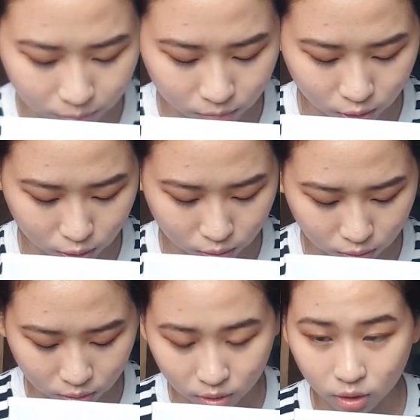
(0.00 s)
I'm just
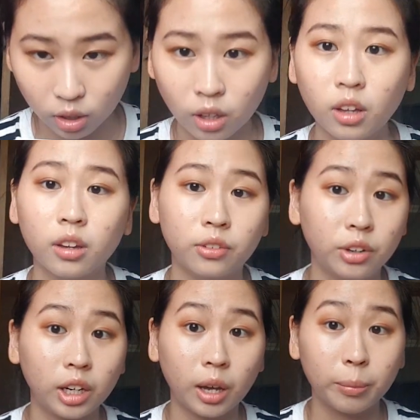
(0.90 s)

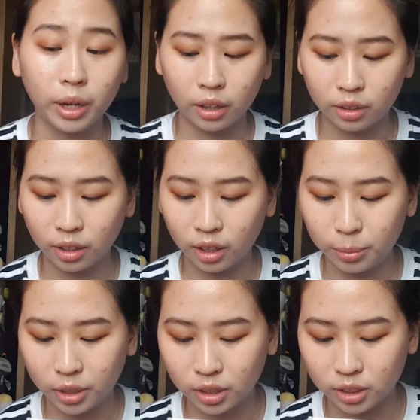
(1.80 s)
filling up my under eye
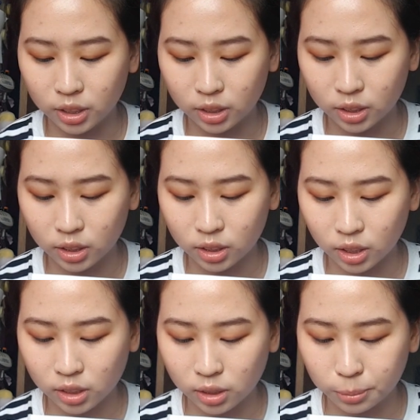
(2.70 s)
because it's
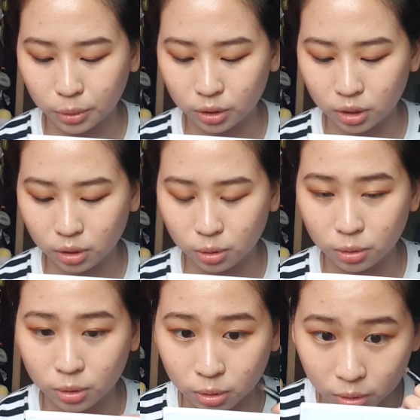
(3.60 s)
kind of important to do
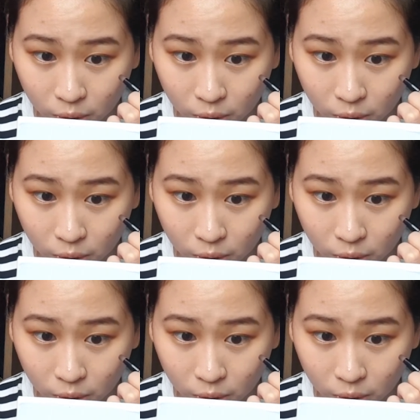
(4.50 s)
so.